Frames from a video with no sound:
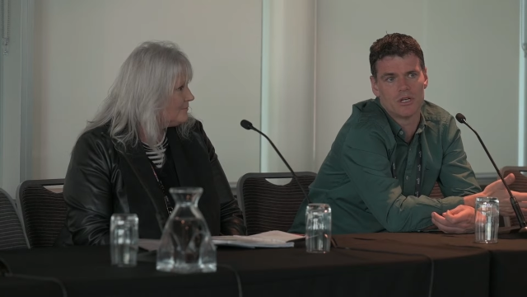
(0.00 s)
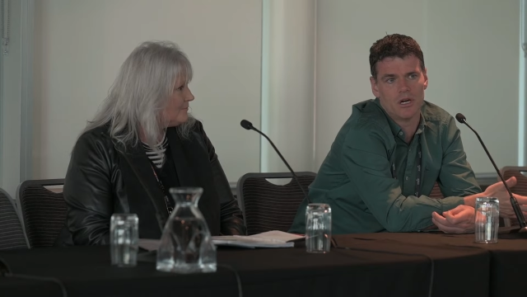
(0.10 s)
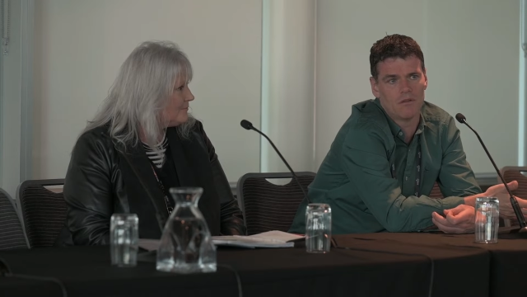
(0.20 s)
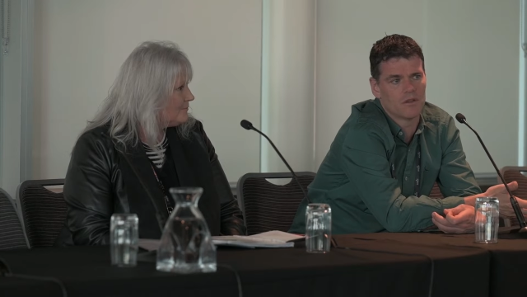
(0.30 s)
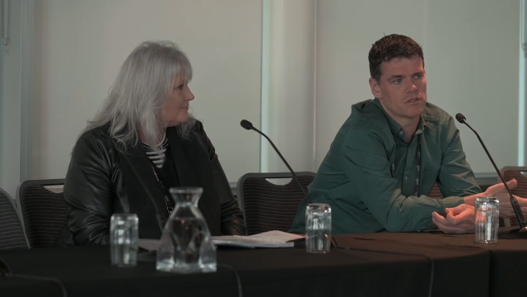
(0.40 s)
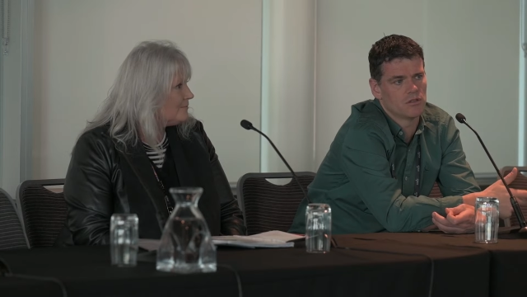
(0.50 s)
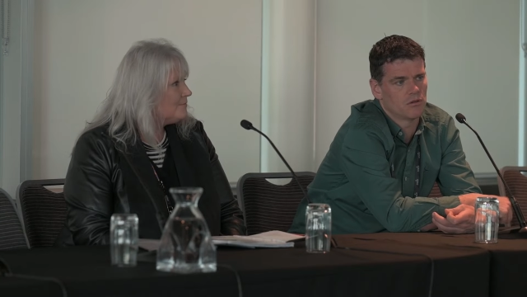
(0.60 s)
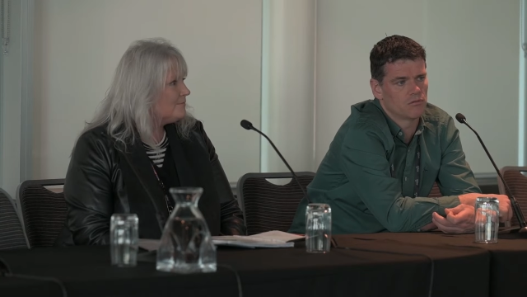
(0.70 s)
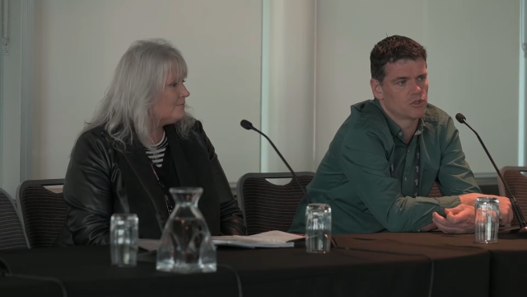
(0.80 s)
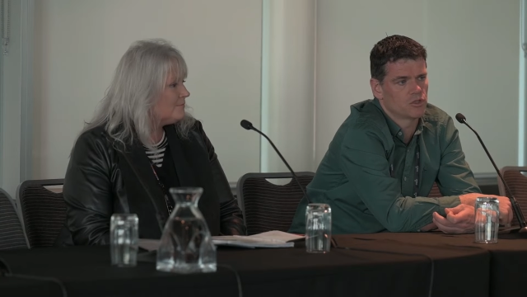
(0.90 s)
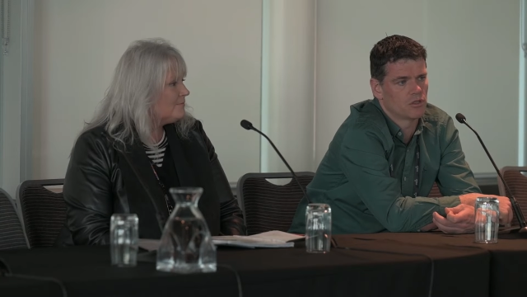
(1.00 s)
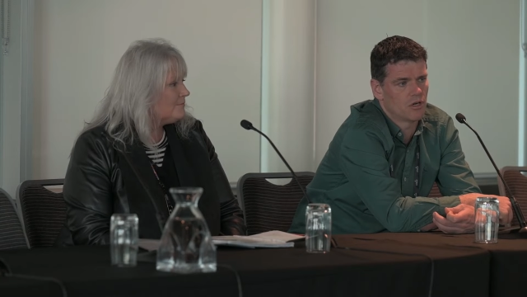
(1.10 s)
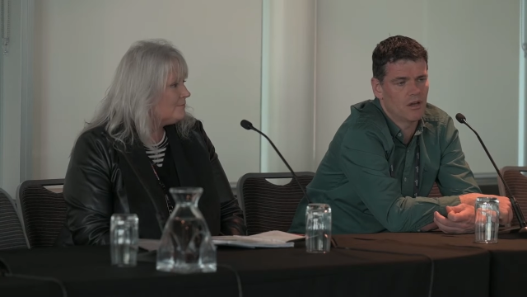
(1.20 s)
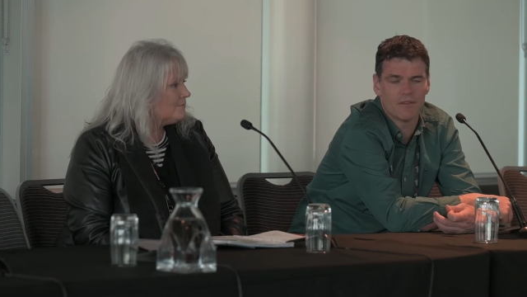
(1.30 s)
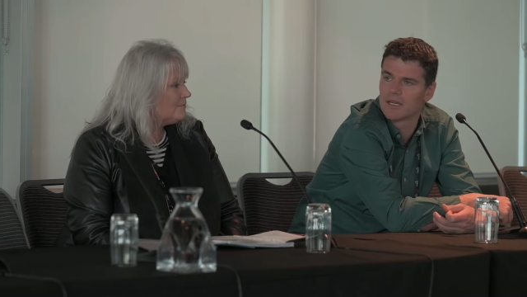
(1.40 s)
Speaker 1: trial that's not
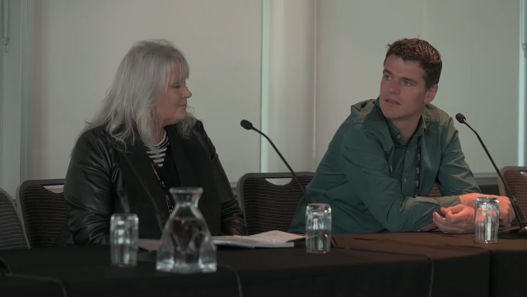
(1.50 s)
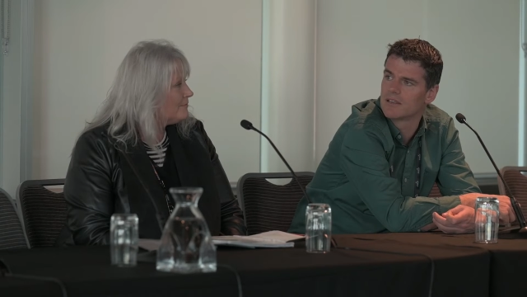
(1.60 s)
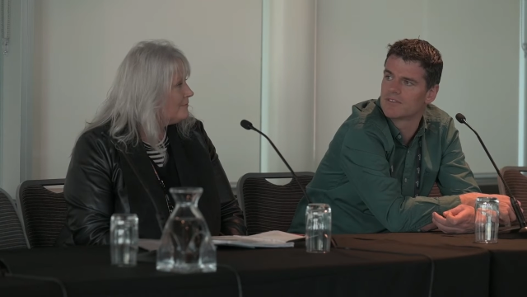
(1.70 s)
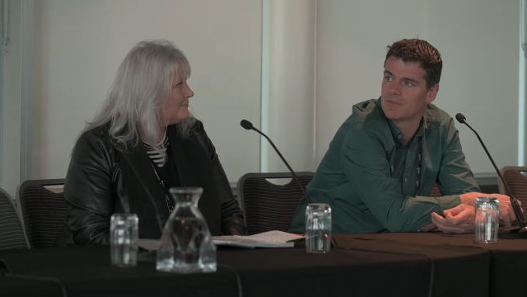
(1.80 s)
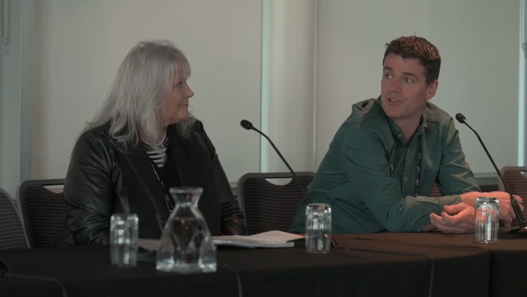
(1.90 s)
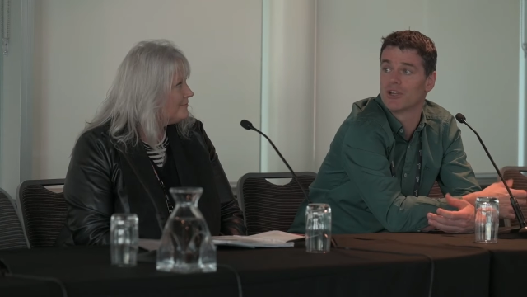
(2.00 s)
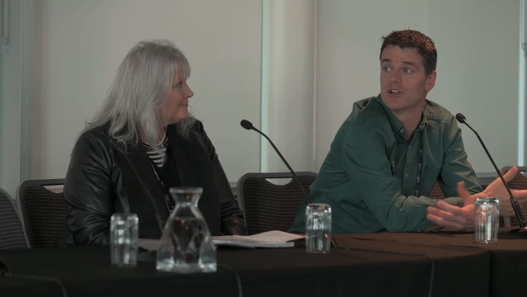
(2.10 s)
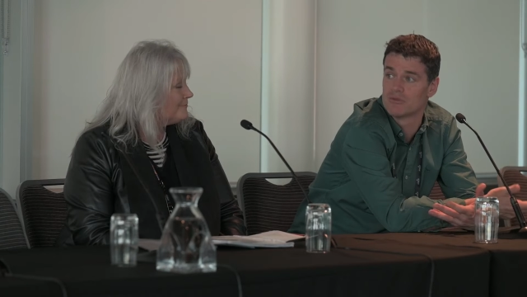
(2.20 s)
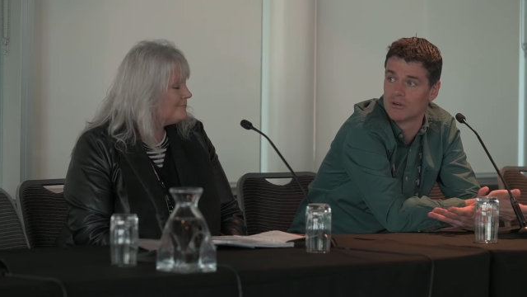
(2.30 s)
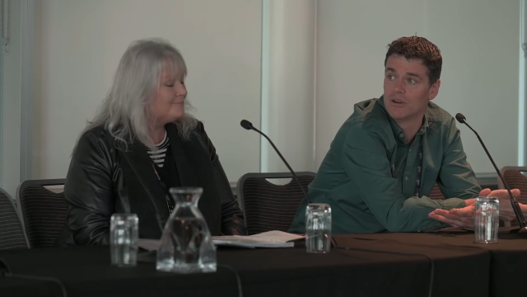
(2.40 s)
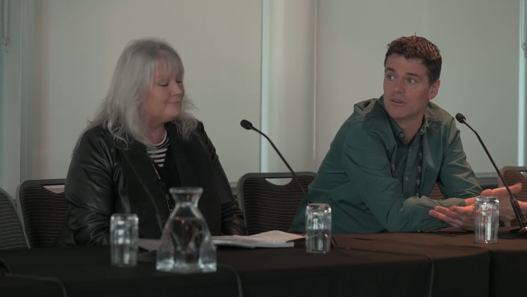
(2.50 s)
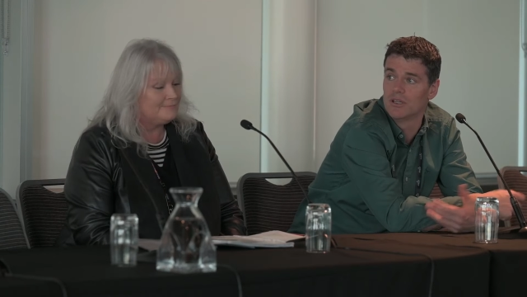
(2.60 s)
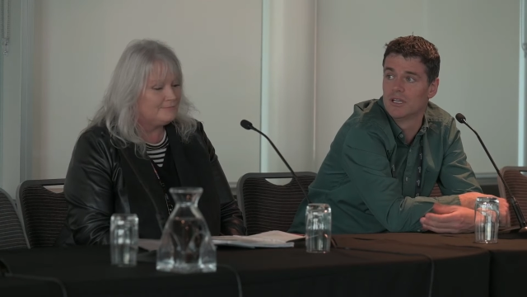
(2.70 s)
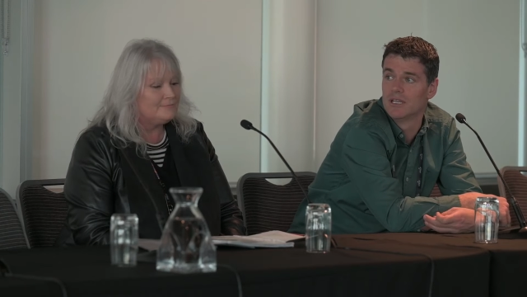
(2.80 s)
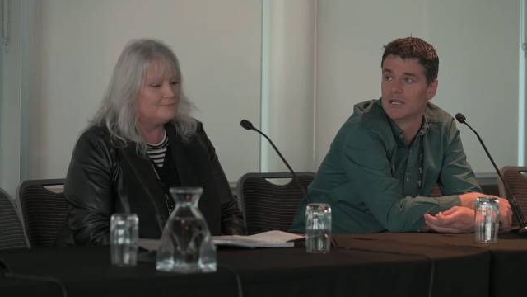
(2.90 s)
sure either. If something goes
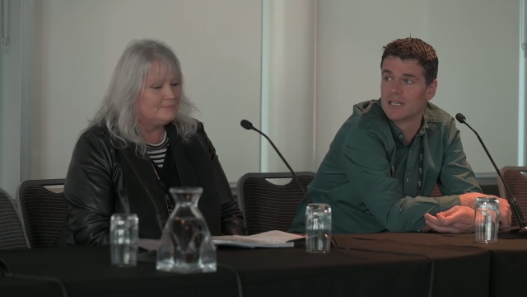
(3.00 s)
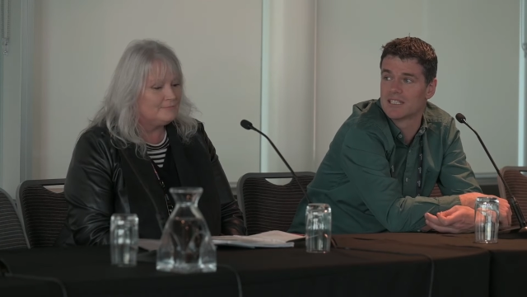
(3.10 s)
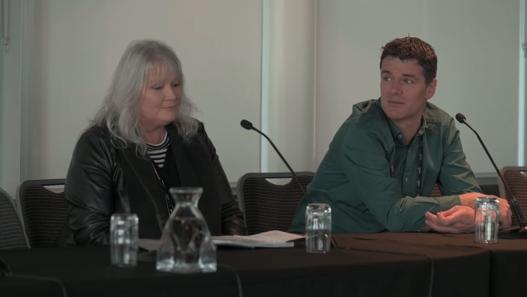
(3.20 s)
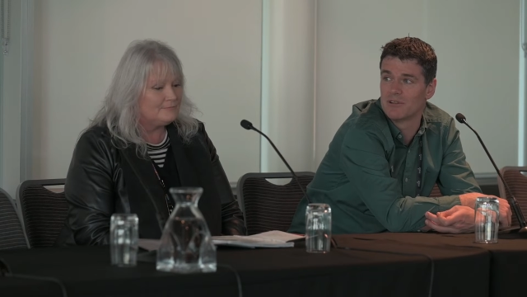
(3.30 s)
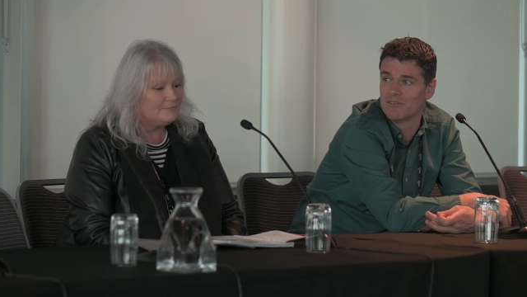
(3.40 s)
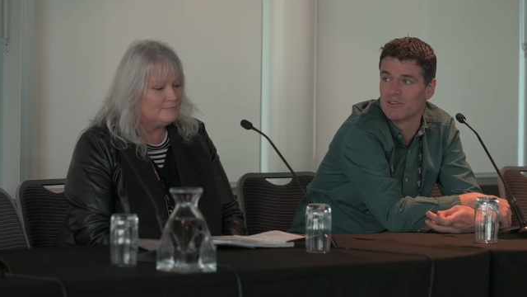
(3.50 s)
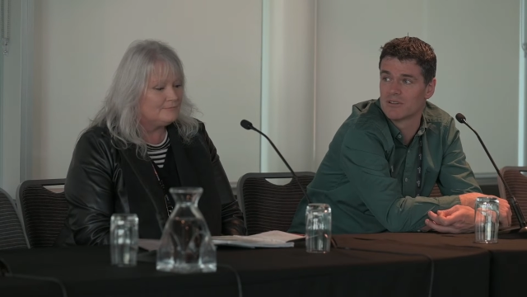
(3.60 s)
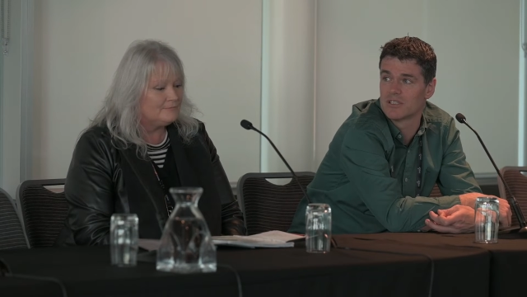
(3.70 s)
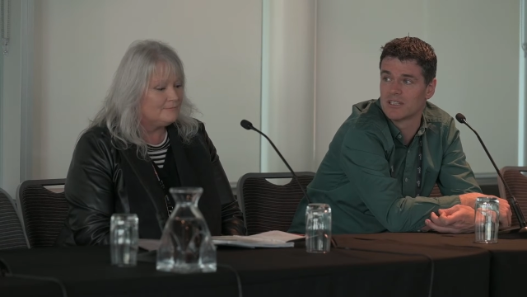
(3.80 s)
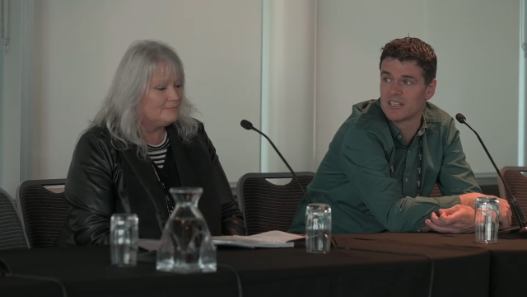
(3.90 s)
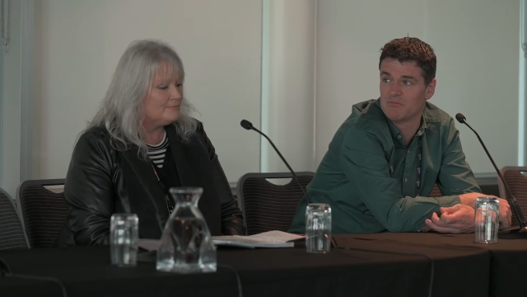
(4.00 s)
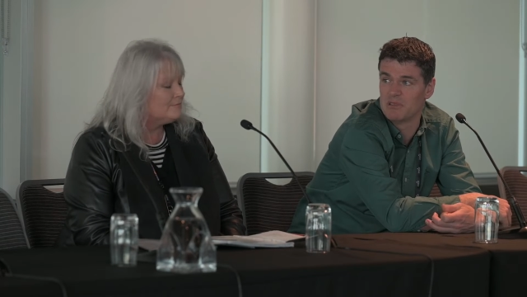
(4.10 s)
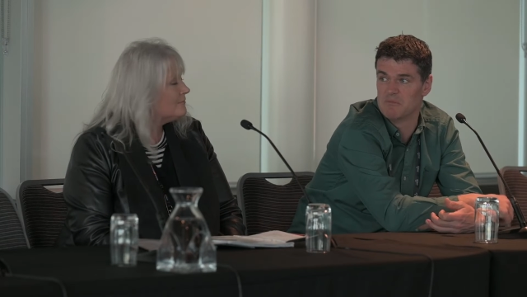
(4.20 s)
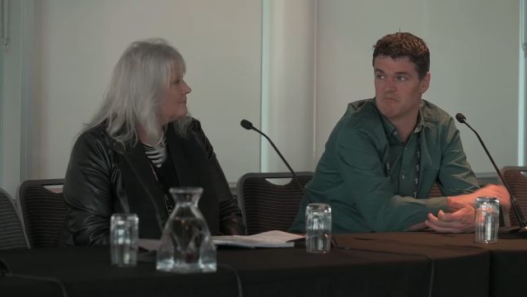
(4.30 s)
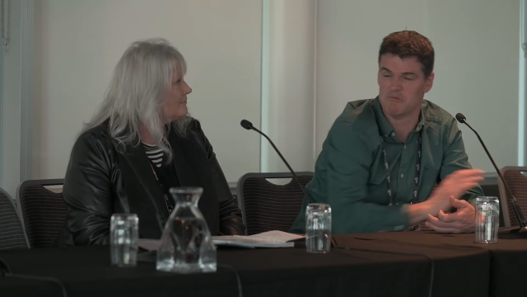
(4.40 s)
wrong and someone feels like they've
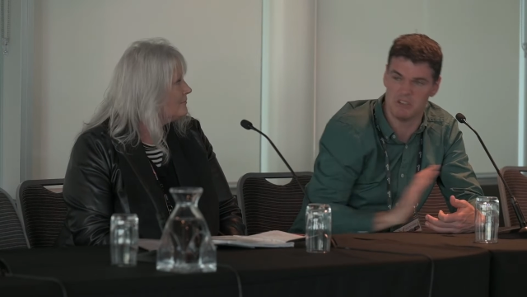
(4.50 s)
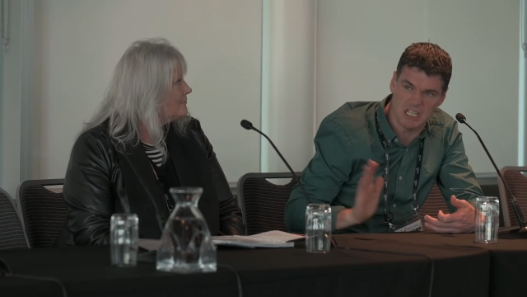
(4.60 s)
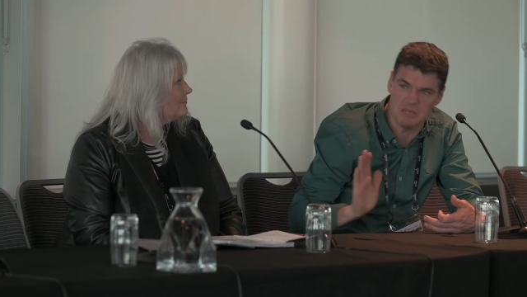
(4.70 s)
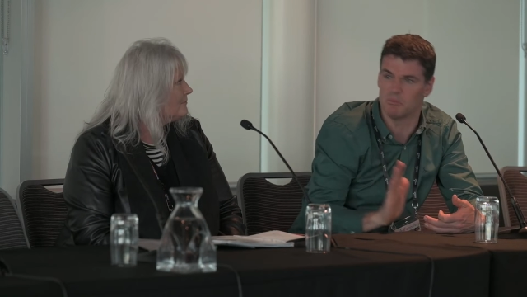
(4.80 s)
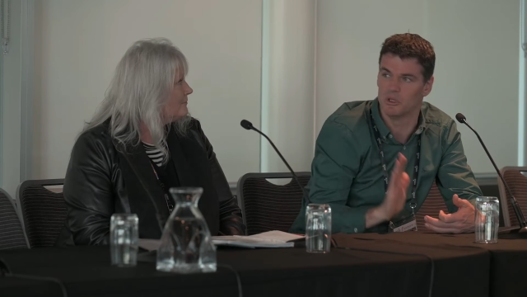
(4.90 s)
been really